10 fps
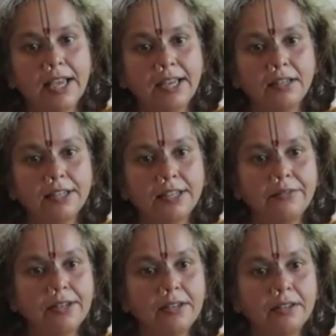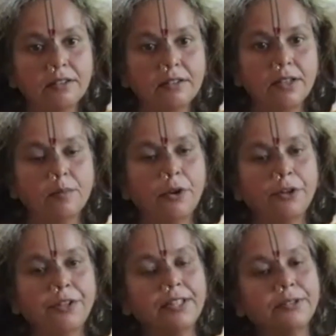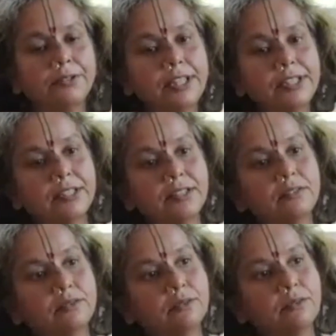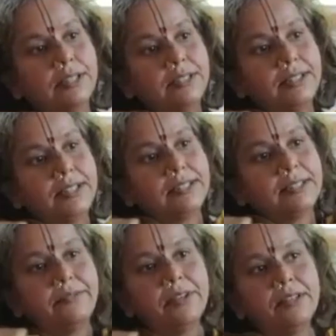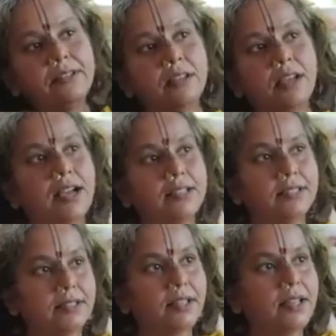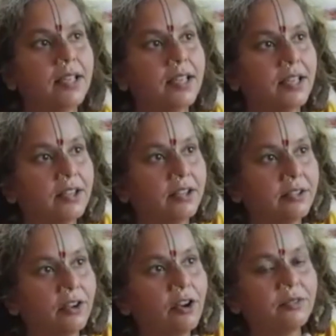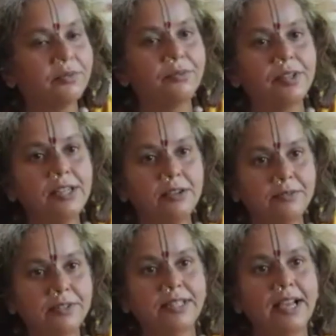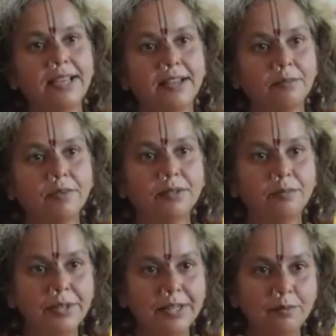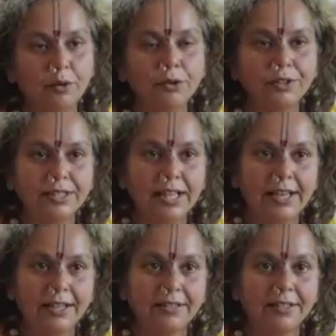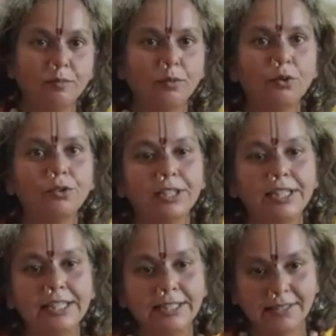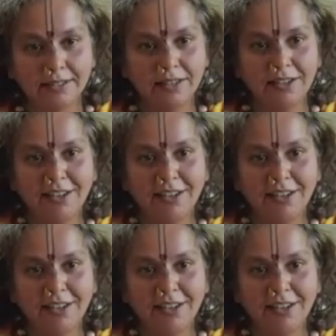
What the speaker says: And even the modern education, what it has given us, not free of desire, but bring more desires and more needs.